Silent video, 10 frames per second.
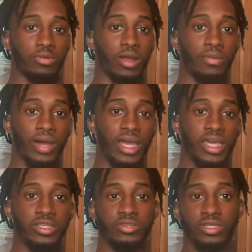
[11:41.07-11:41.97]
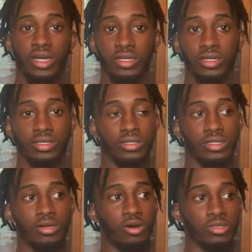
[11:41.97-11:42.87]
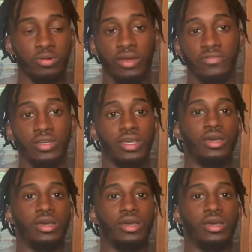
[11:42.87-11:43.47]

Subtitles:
around my age or younger, a little older, whatever,